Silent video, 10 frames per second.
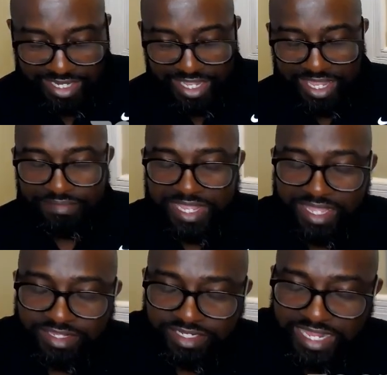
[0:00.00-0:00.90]
that came
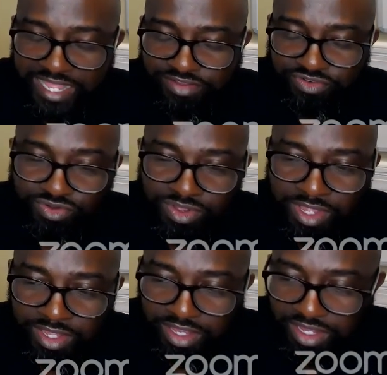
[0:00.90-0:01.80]
down to the actual
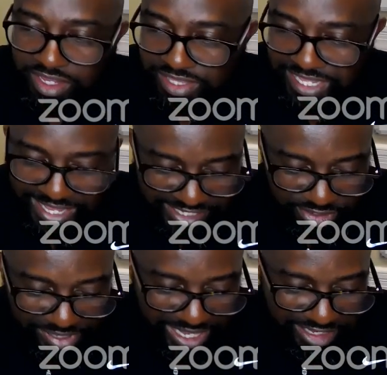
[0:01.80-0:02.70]
last
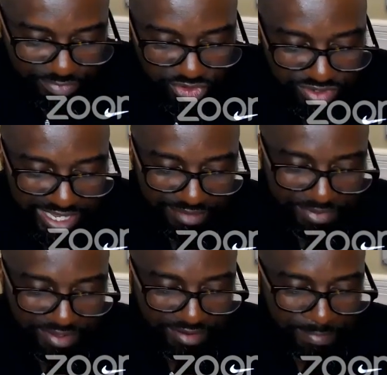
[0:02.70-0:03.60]
appliance boot camp
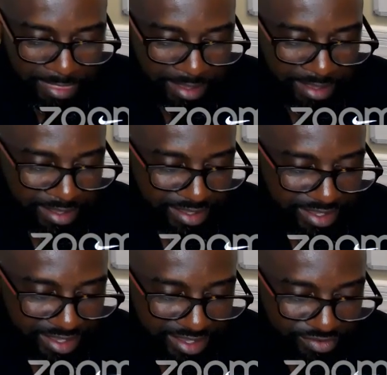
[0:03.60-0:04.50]
here.
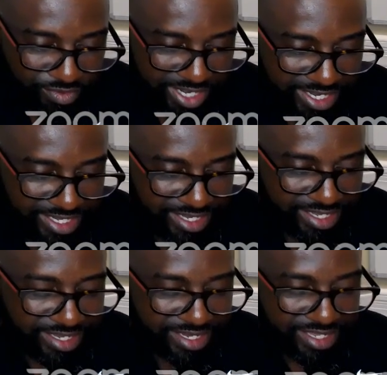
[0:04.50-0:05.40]
And what he
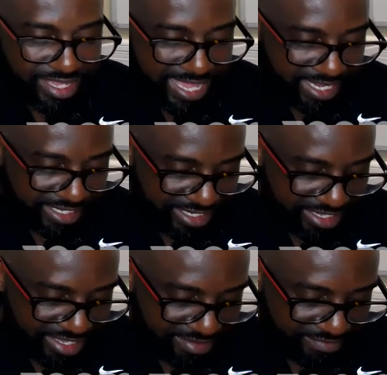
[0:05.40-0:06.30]
did, he
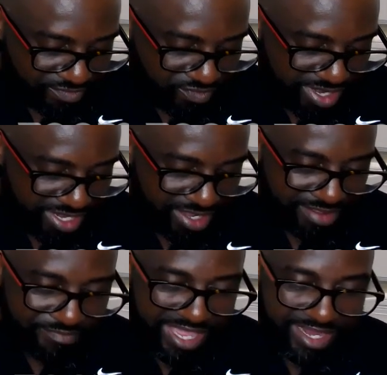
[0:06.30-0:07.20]
actually went
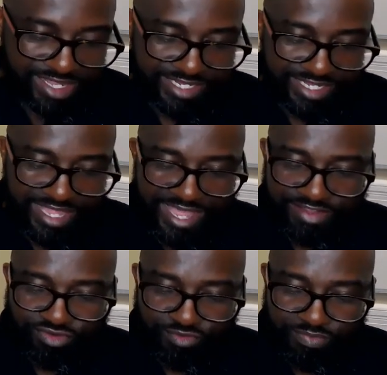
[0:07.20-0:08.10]
made us an
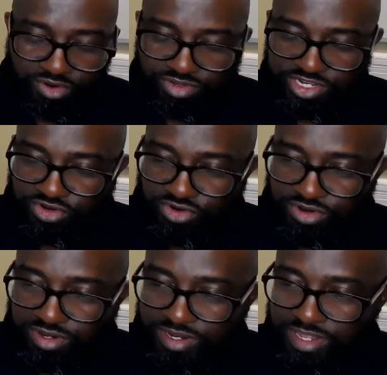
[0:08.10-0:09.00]
actual
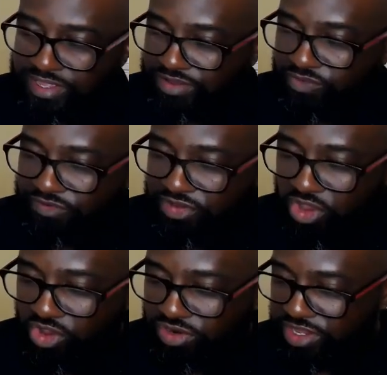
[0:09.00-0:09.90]
brochure with
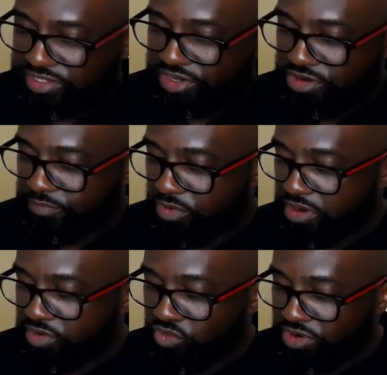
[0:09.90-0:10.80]
all the
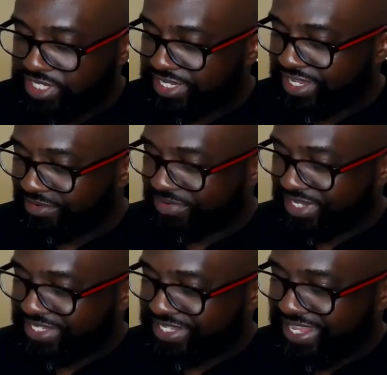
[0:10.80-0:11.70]
third-party warranty
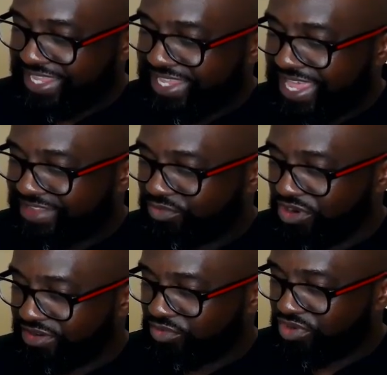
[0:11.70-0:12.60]
companies that he has
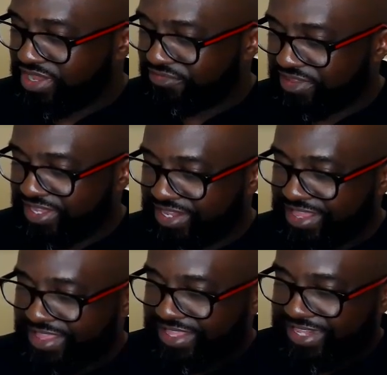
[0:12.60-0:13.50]
worked with and
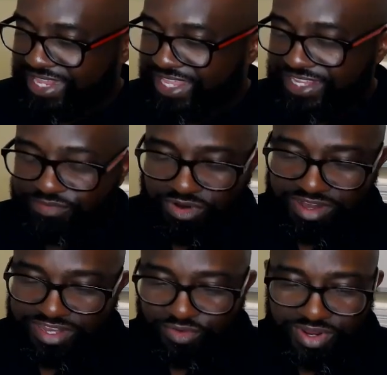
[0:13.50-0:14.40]
that he's
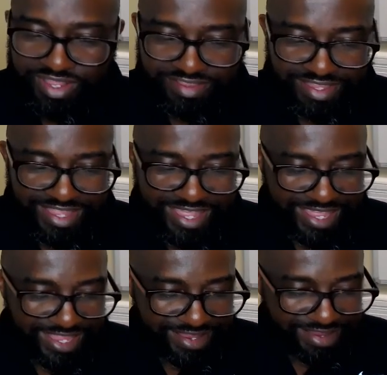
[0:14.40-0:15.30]
working with,
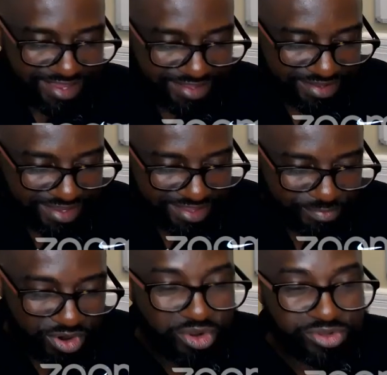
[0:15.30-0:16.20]
and the
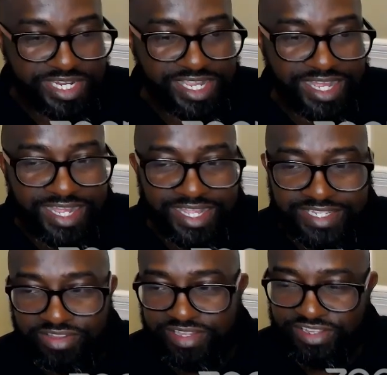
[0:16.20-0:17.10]
pros and cons
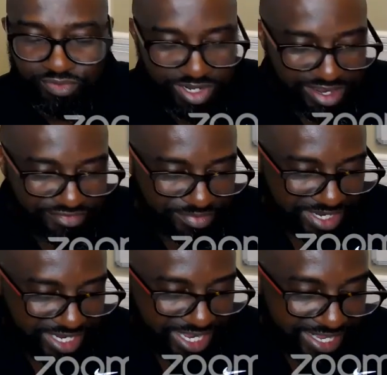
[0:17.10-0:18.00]
of each one of them,
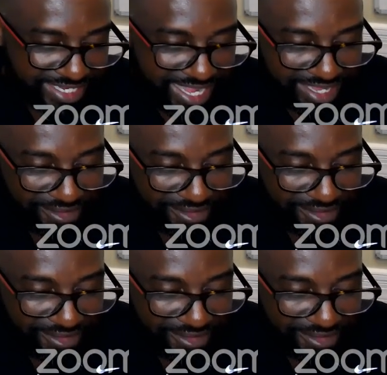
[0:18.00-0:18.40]
the contact